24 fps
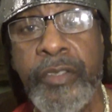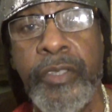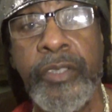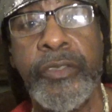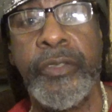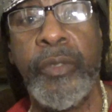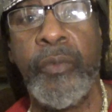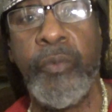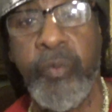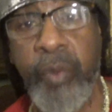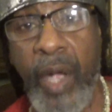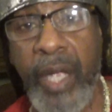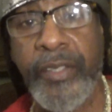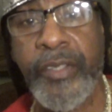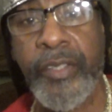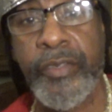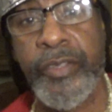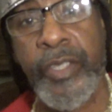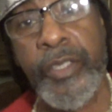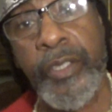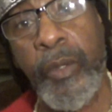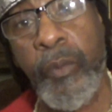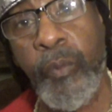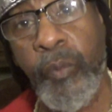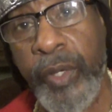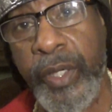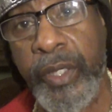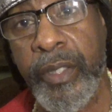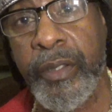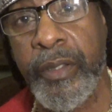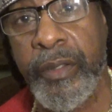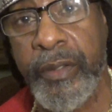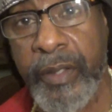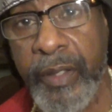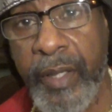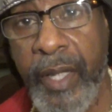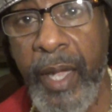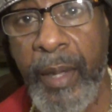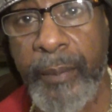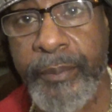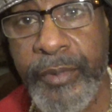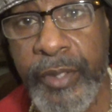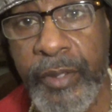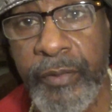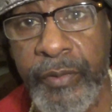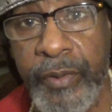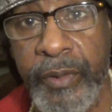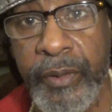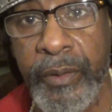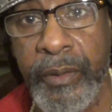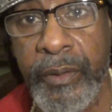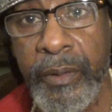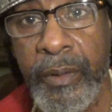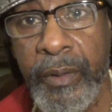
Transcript: took the righteous and the wicked into captivity.